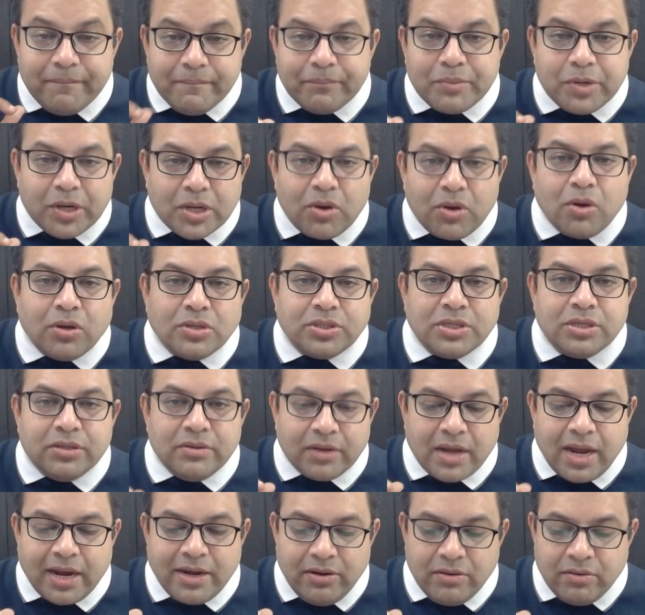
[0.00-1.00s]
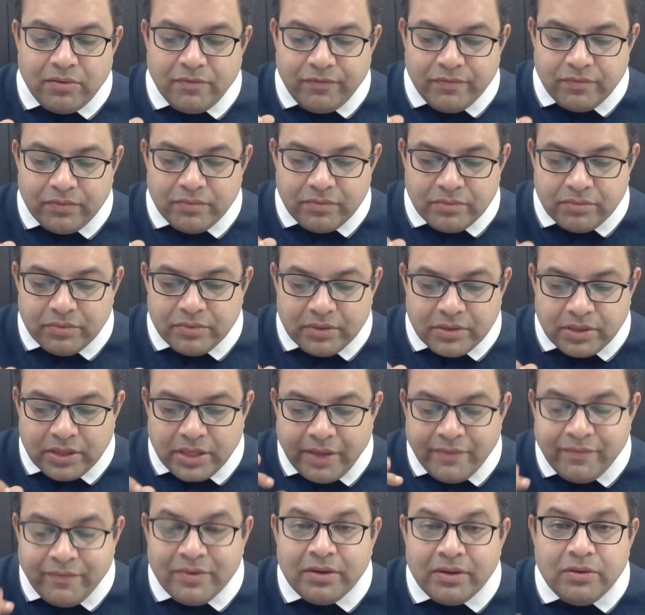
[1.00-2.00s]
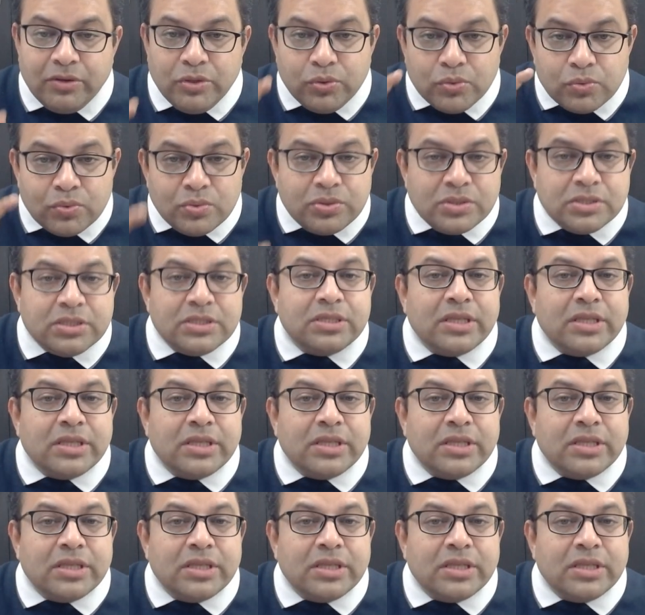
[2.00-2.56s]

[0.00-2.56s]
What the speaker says: precaution, kind of given, use